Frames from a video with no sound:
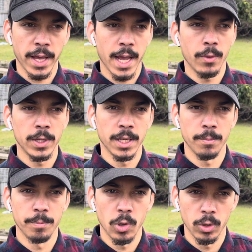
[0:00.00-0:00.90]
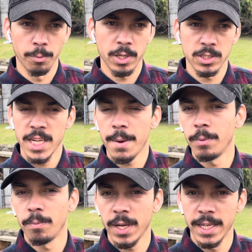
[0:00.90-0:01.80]
how he's gonna bowl it, because he
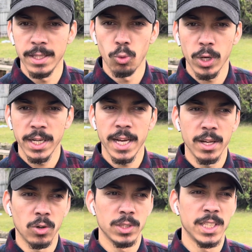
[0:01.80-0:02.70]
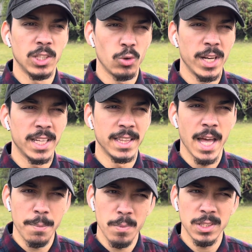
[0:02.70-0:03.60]
haven't played the one day or T20
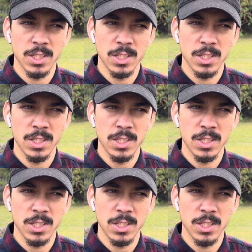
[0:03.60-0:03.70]
that much,